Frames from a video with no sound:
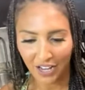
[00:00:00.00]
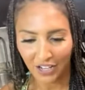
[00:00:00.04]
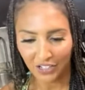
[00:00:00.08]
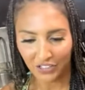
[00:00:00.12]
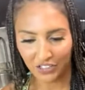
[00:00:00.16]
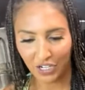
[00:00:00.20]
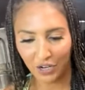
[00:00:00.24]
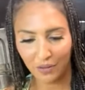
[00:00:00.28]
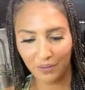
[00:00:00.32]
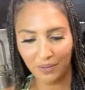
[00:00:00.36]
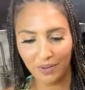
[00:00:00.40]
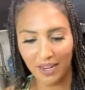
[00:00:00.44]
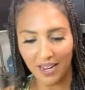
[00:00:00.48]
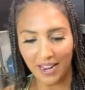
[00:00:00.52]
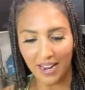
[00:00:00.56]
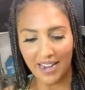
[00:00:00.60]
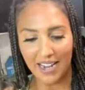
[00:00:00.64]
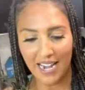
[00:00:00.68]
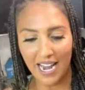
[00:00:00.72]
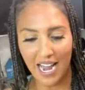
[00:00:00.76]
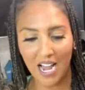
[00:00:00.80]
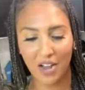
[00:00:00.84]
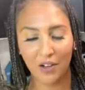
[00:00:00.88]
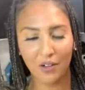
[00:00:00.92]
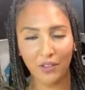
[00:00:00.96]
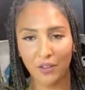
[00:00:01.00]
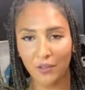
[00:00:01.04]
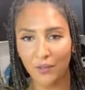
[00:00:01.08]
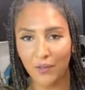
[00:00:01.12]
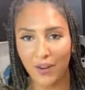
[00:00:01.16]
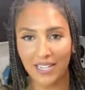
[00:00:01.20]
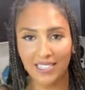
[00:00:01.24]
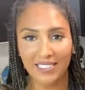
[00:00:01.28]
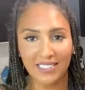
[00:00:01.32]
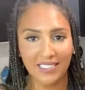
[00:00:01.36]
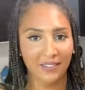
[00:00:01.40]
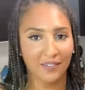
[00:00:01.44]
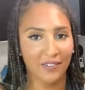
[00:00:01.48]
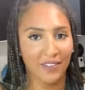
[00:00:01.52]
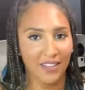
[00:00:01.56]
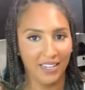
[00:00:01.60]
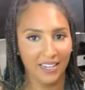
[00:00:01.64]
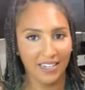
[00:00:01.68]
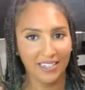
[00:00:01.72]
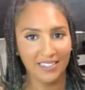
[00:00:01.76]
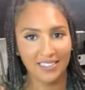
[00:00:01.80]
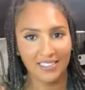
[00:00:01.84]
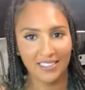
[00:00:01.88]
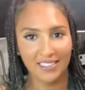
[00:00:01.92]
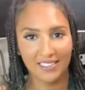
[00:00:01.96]
So now the rest of
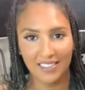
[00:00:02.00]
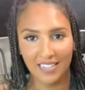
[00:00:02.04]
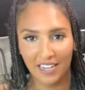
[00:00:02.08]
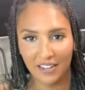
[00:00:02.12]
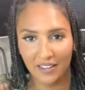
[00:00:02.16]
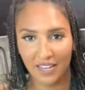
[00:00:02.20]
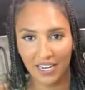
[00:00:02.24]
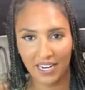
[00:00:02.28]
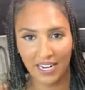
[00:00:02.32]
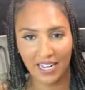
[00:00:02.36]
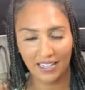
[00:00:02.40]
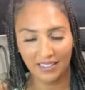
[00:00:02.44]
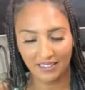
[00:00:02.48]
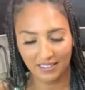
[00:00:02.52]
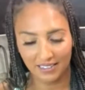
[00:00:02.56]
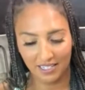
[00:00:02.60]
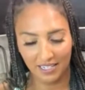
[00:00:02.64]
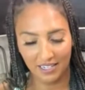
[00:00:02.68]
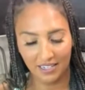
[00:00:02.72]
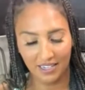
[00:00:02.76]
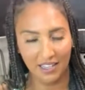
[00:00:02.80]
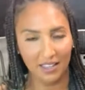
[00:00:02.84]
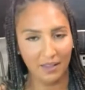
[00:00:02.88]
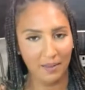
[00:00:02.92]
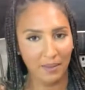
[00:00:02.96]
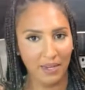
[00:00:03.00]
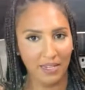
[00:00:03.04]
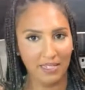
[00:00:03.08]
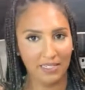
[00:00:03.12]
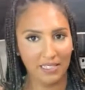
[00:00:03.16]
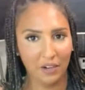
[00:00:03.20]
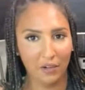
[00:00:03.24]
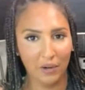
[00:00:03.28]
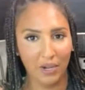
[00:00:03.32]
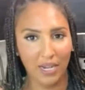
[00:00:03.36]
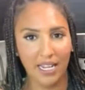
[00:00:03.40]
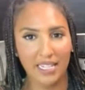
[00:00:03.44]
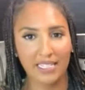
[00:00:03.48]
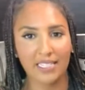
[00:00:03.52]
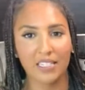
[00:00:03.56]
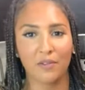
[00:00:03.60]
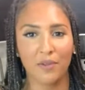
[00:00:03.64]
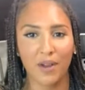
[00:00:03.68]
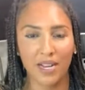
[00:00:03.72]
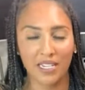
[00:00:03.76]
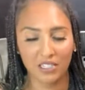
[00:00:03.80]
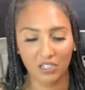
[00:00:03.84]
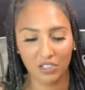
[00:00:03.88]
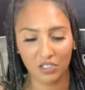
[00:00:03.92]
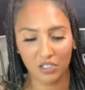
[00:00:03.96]
this, now that I got the ingredients, the
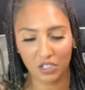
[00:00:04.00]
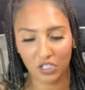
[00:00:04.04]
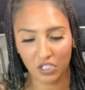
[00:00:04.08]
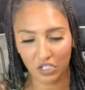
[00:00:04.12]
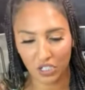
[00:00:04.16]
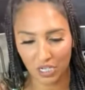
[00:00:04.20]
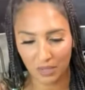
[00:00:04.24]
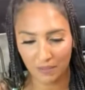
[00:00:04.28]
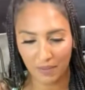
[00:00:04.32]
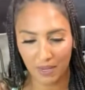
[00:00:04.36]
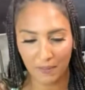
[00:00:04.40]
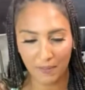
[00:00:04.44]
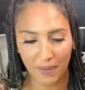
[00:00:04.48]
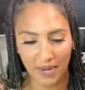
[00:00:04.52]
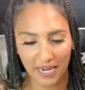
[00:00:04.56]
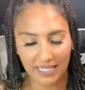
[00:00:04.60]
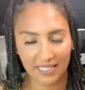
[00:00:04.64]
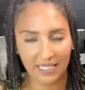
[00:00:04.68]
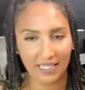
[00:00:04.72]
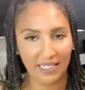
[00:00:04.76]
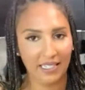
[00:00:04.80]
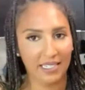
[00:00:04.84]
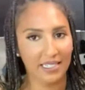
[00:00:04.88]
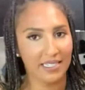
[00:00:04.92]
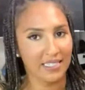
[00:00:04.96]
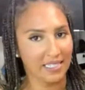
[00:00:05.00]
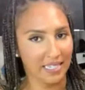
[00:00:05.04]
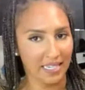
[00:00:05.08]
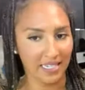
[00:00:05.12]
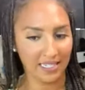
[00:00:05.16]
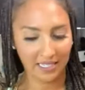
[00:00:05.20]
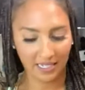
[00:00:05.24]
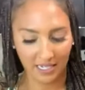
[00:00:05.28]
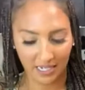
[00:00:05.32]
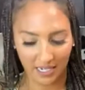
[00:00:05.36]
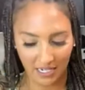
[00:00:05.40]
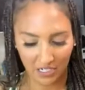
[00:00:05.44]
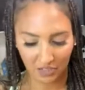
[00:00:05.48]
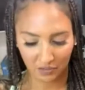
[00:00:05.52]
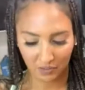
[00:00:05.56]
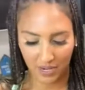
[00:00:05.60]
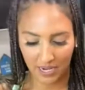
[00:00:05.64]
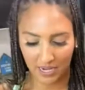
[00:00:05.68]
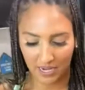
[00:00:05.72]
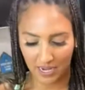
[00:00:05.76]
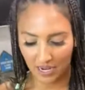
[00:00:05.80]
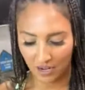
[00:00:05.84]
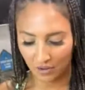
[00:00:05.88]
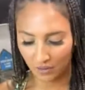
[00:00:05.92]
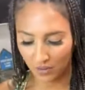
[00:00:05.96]
rest is just going to be basically seasonings
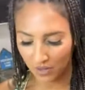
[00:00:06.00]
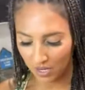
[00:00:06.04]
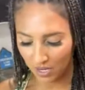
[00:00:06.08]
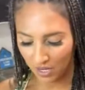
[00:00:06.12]
right now.